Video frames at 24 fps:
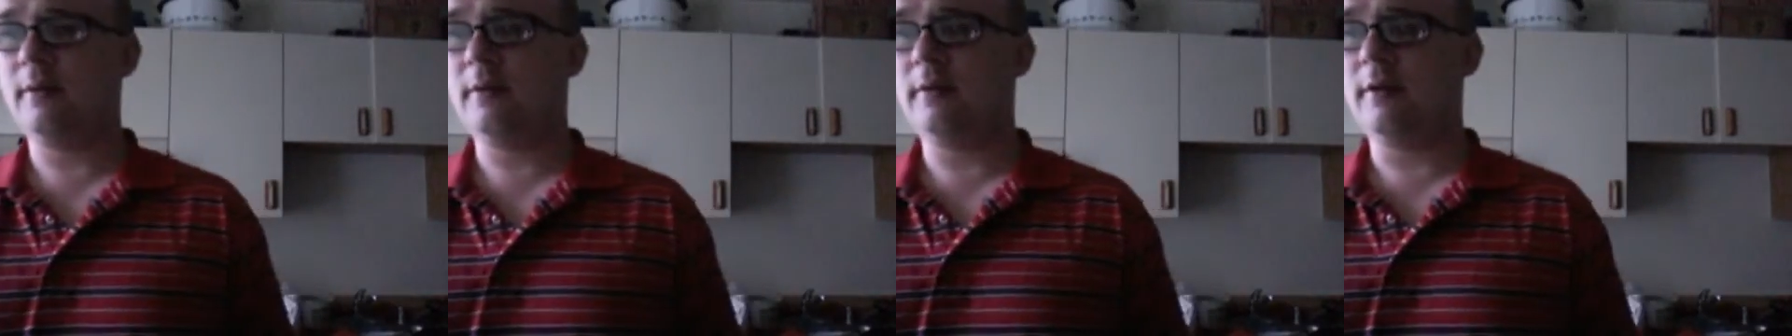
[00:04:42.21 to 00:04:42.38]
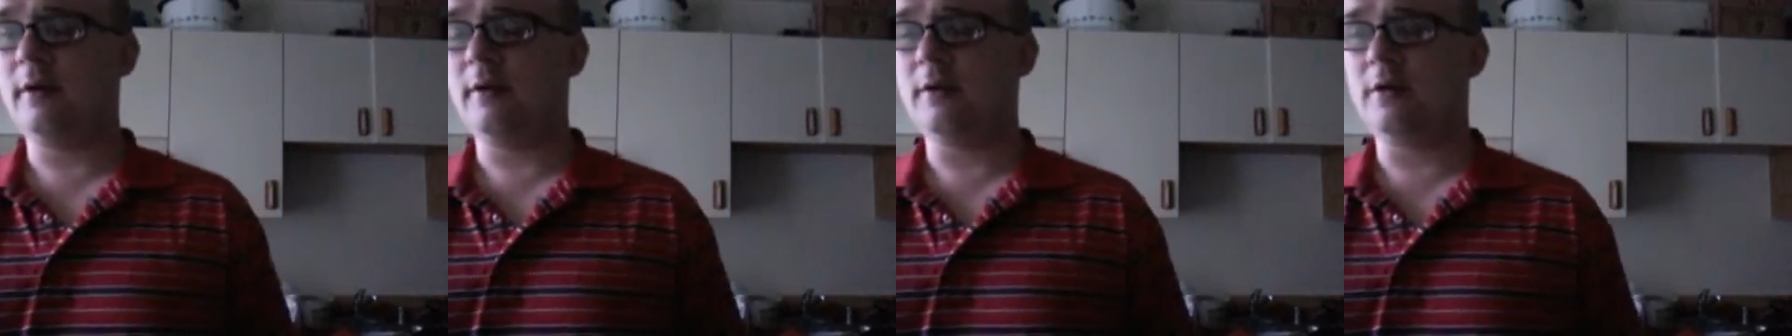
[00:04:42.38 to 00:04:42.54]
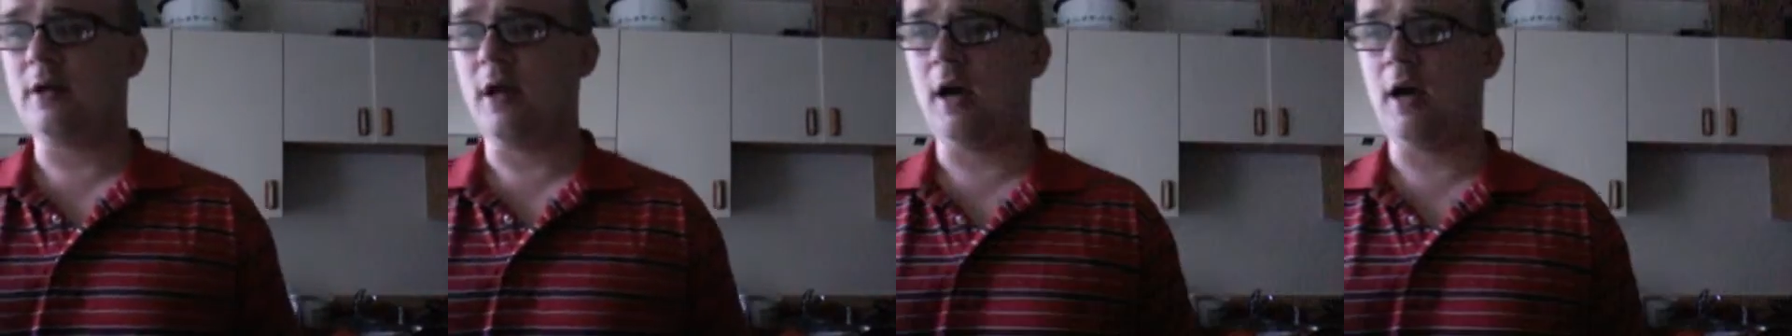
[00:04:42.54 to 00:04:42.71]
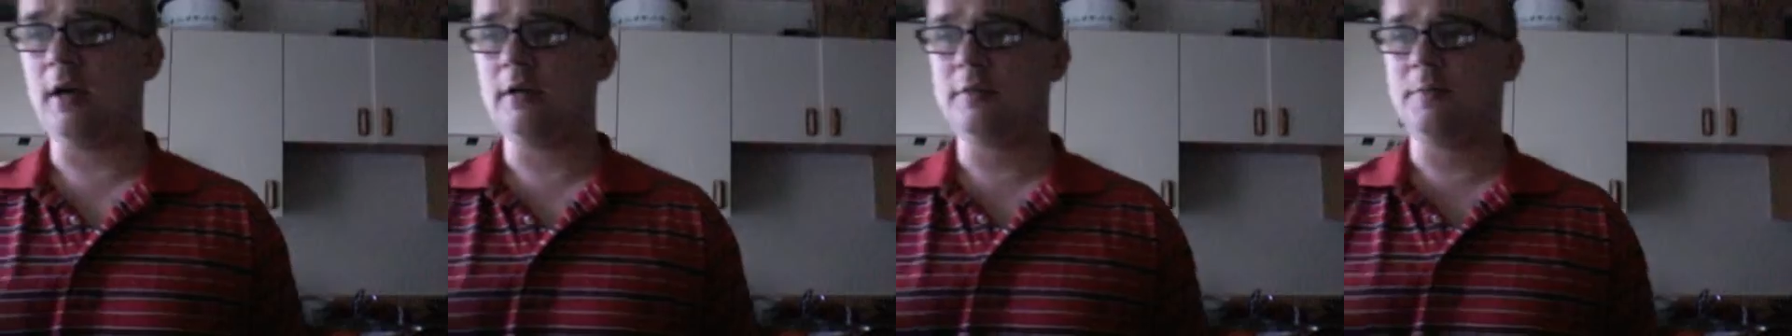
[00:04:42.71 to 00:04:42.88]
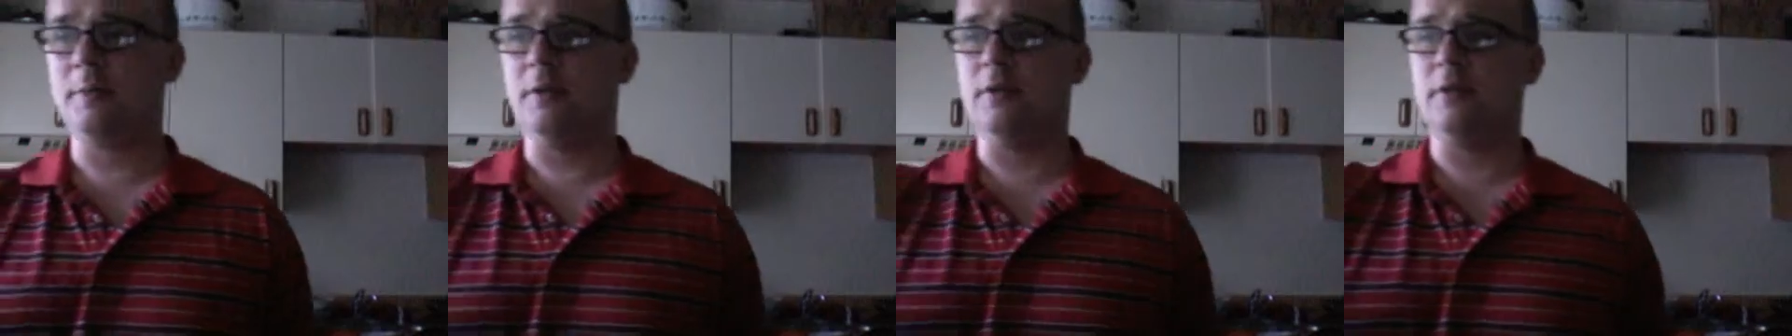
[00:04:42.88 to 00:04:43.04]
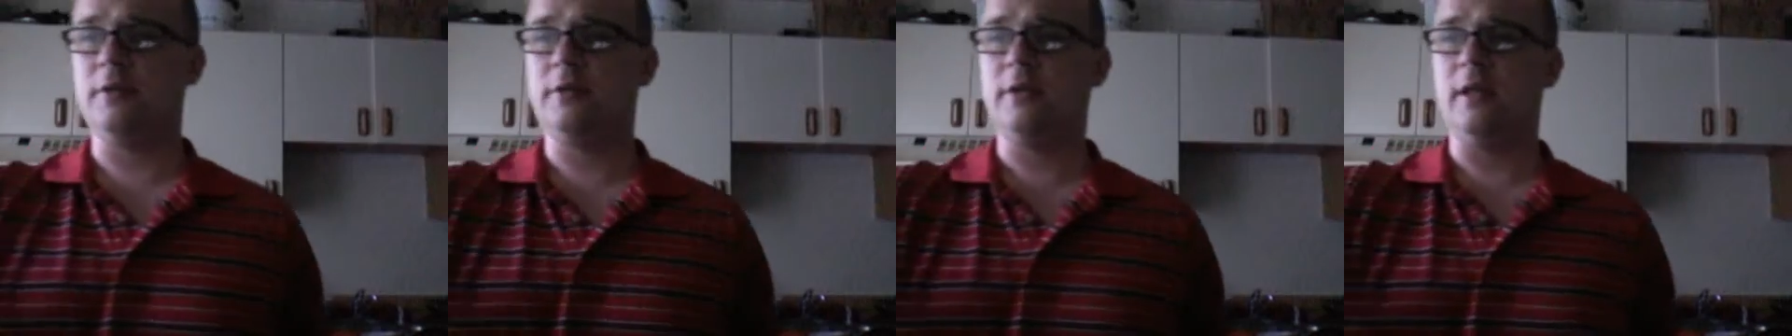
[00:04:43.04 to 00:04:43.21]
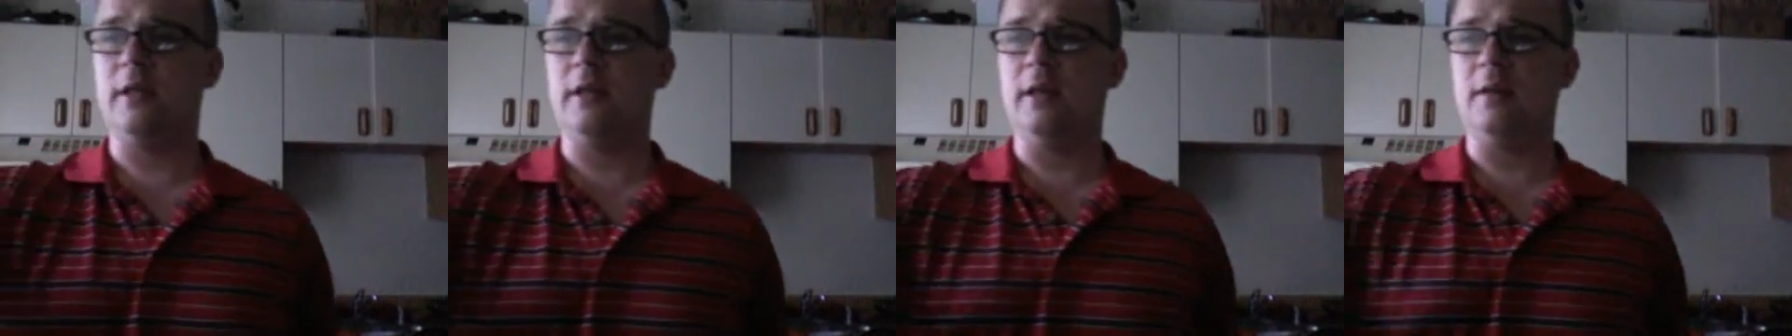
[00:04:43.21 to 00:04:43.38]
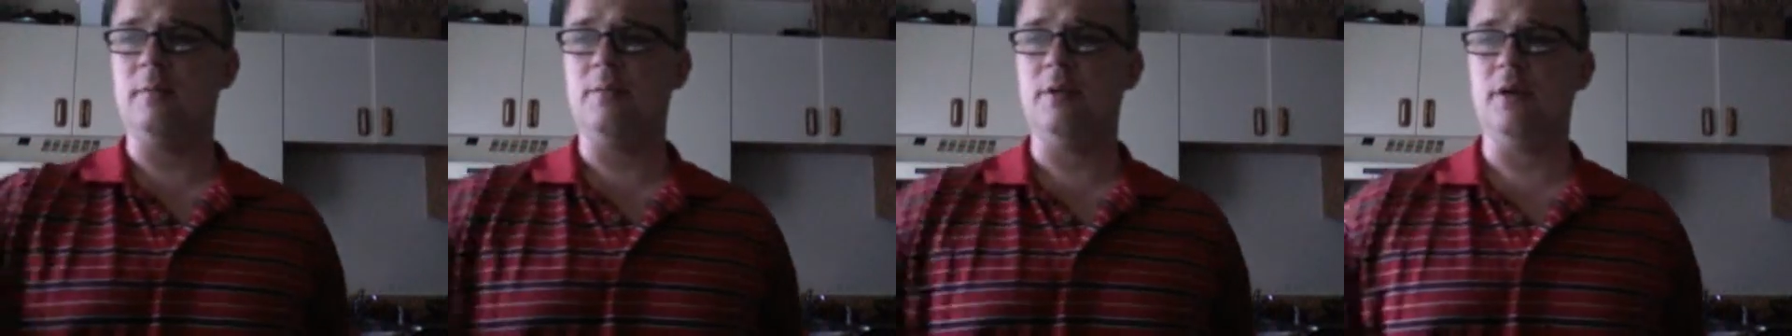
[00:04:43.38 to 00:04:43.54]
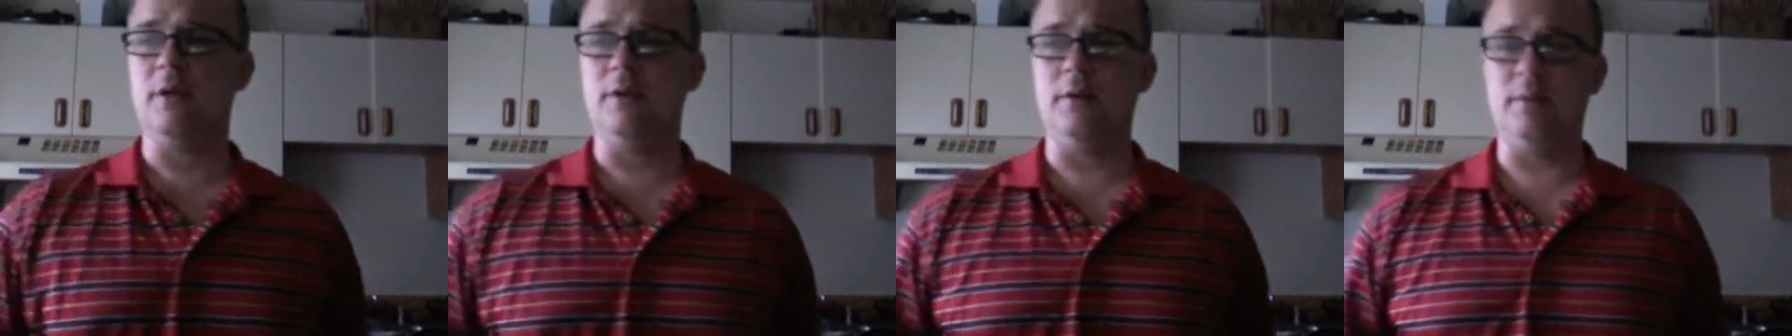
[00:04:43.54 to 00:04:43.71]
There's hospitals that they
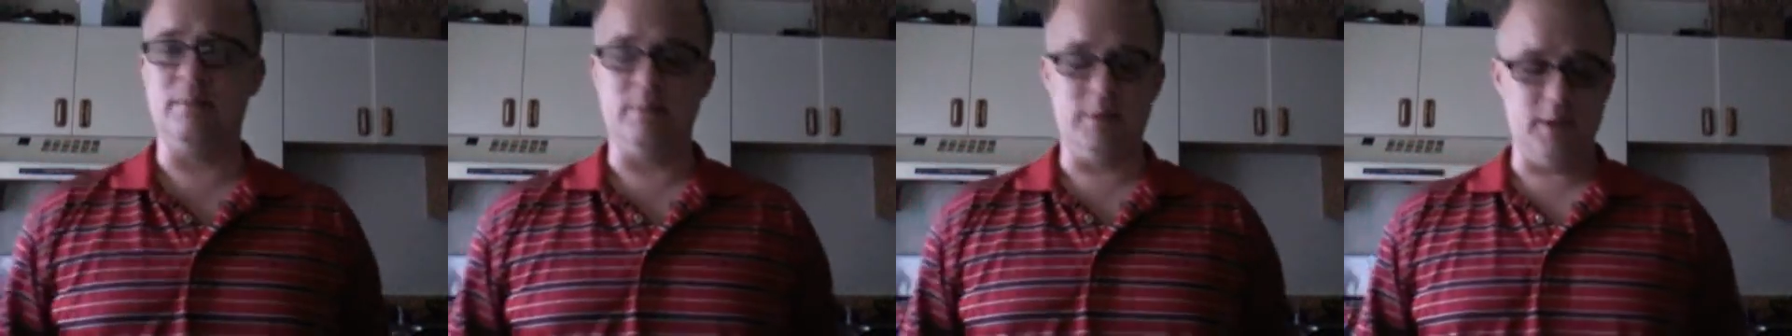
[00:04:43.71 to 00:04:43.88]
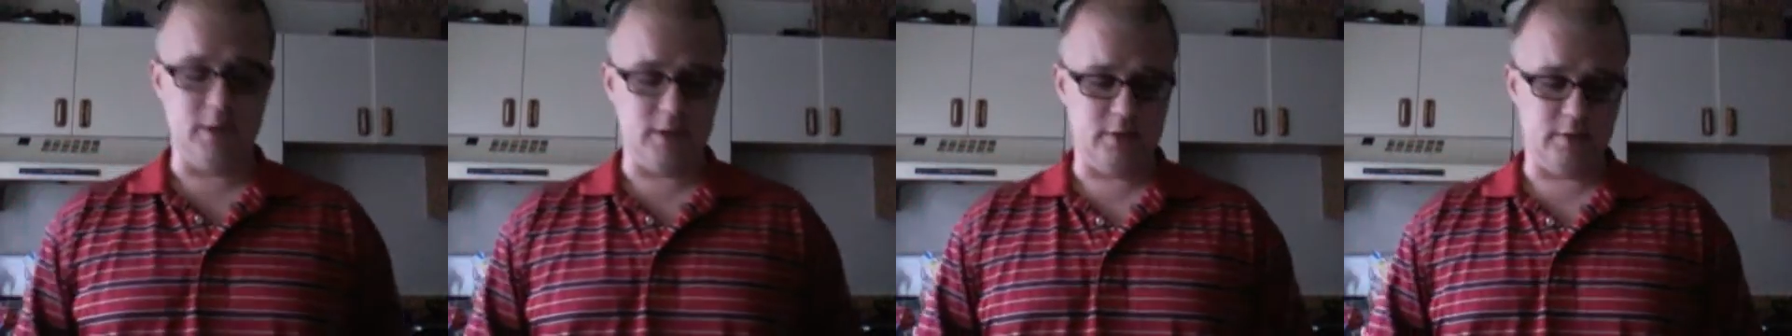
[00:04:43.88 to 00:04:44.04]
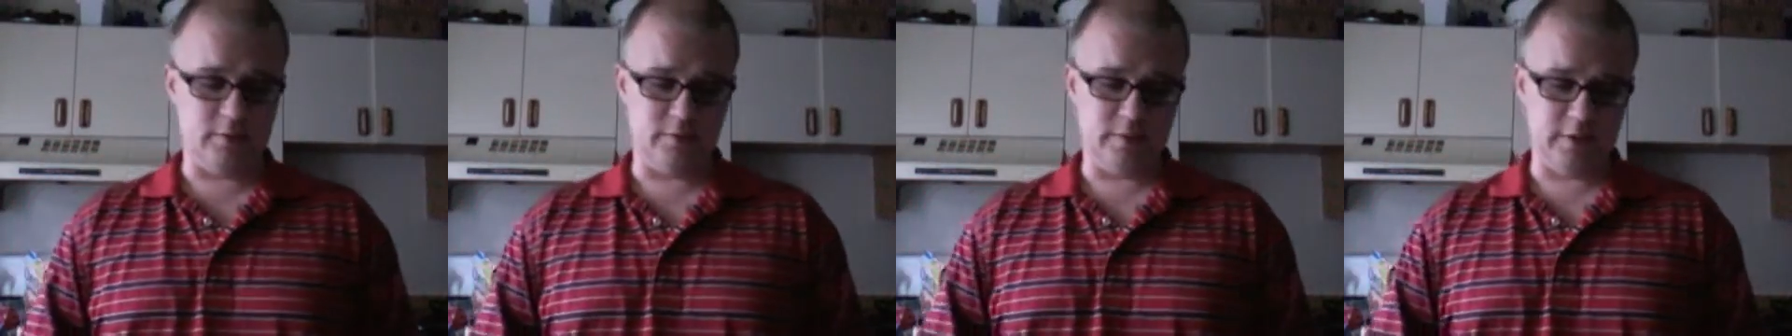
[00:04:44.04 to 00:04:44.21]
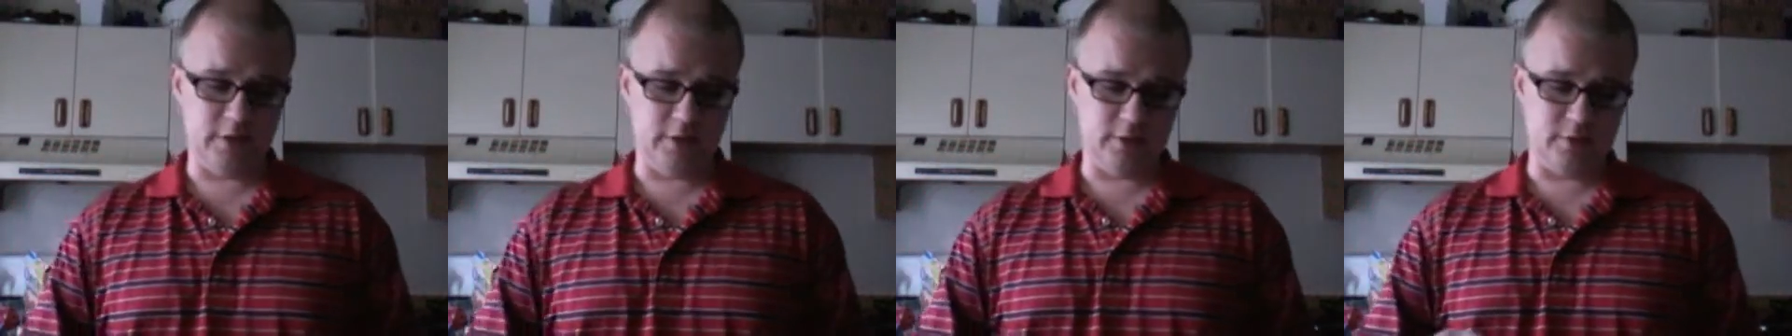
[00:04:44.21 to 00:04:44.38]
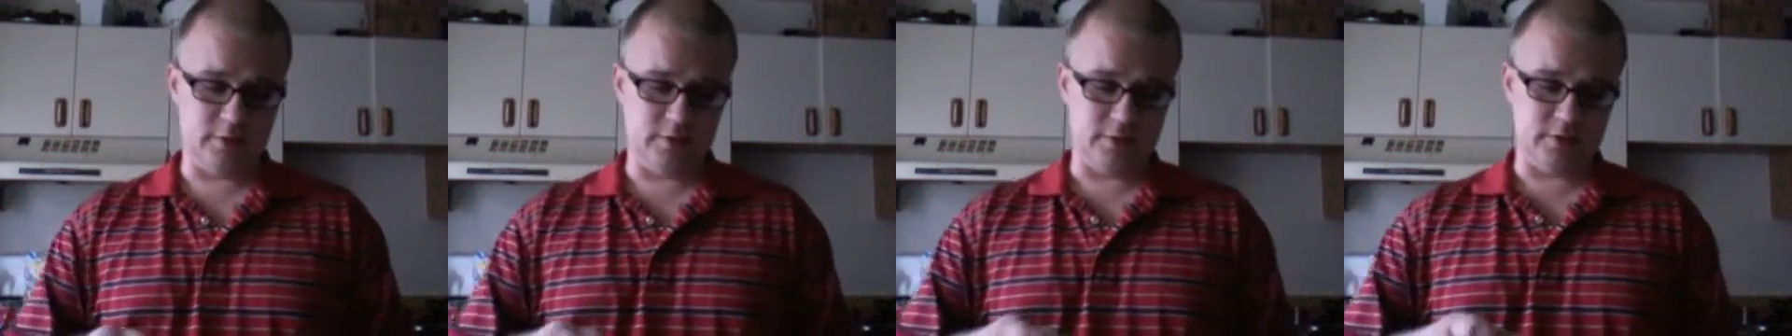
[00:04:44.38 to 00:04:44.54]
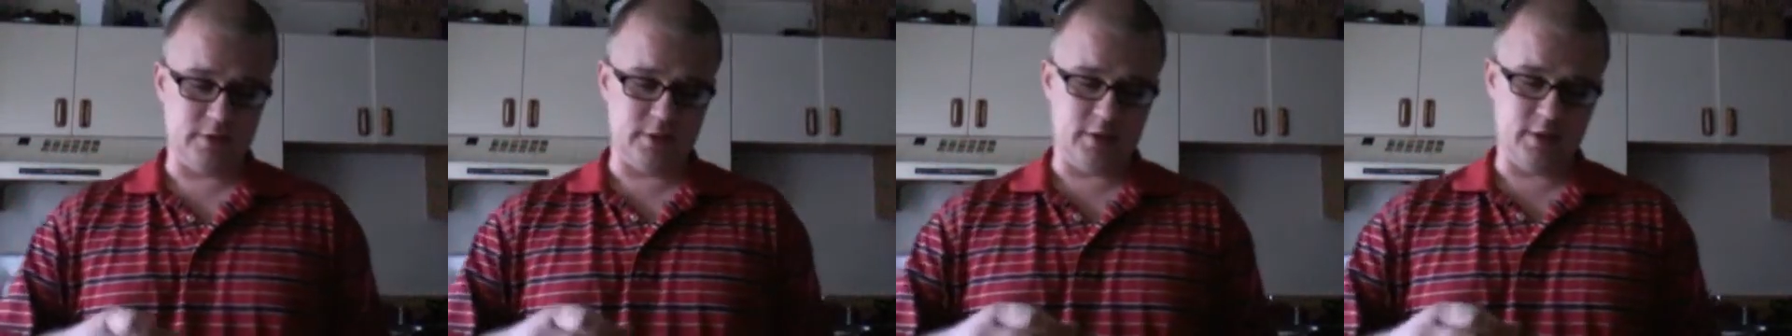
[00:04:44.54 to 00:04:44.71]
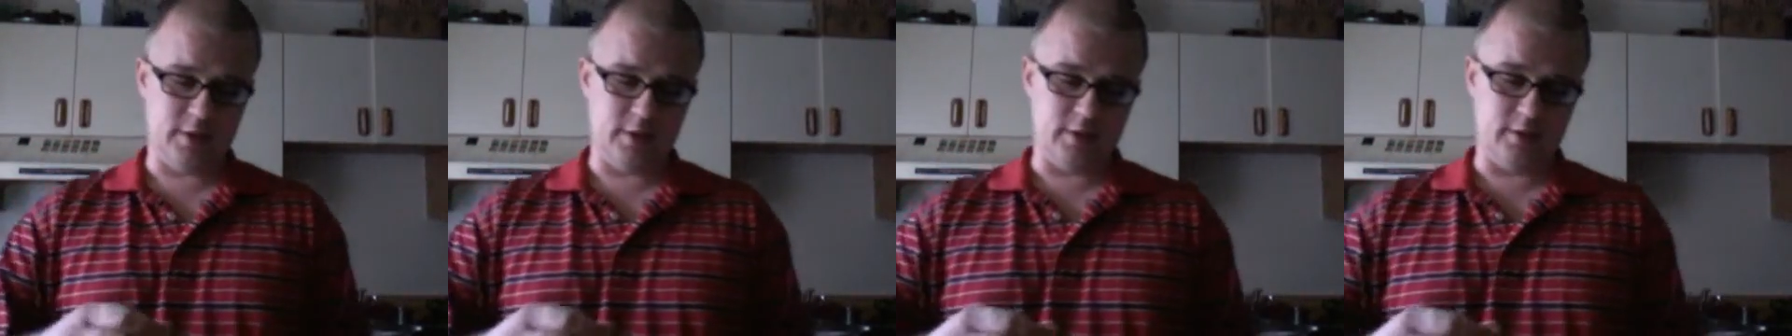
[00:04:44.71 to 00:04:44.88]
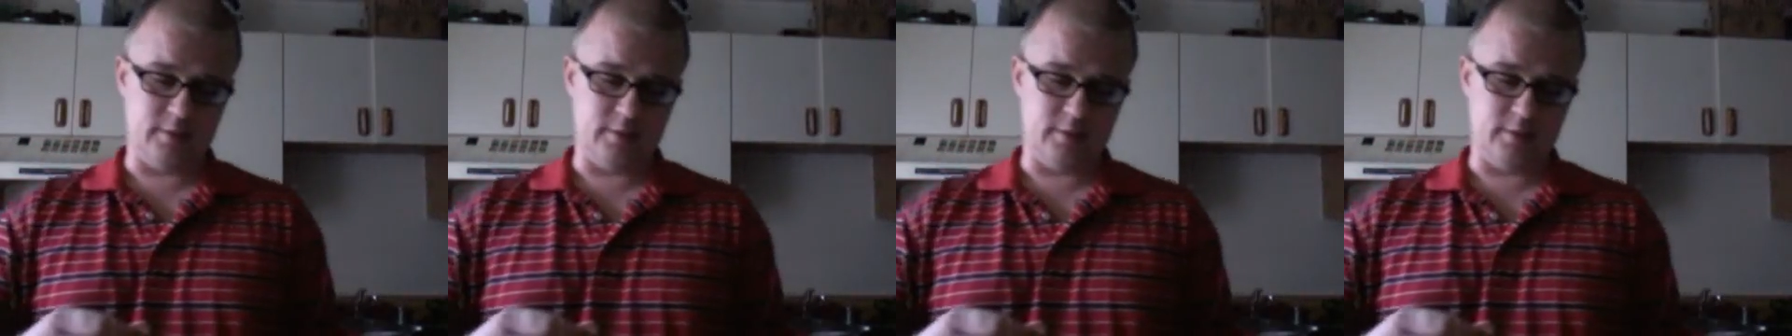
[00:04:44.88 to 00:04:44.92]
build. You know, there's